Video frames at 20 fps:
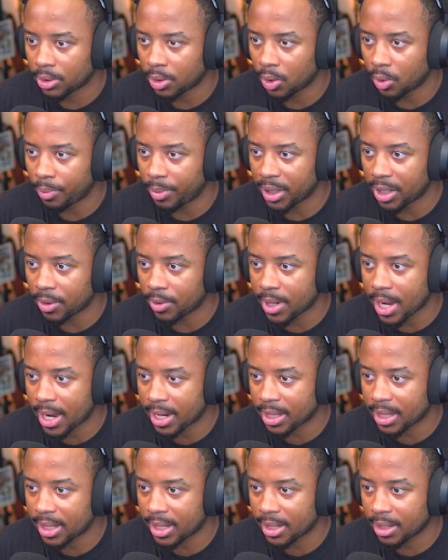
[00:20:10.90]
beetle kind
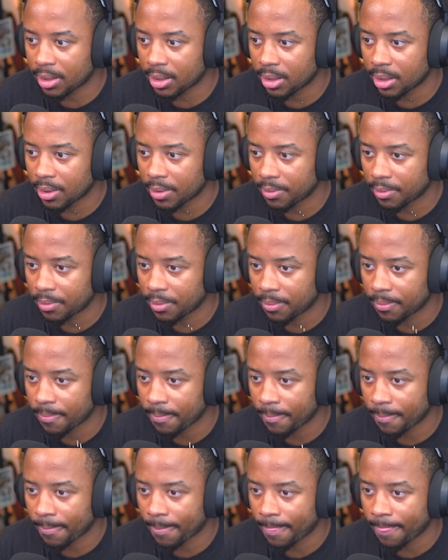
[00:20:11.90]
of thing.
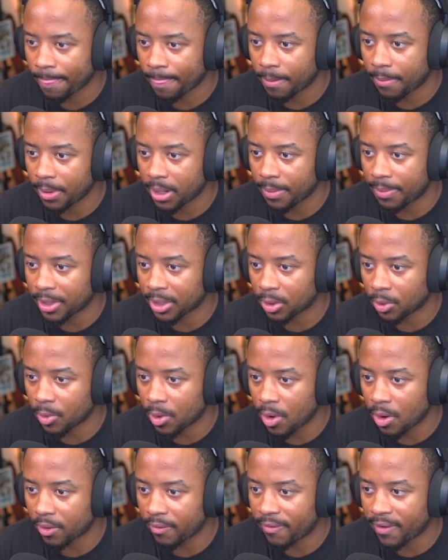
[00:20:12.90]
But he picked the
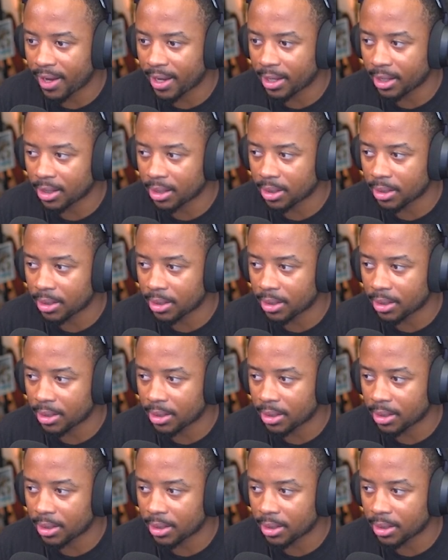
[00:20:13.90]
wrong fight.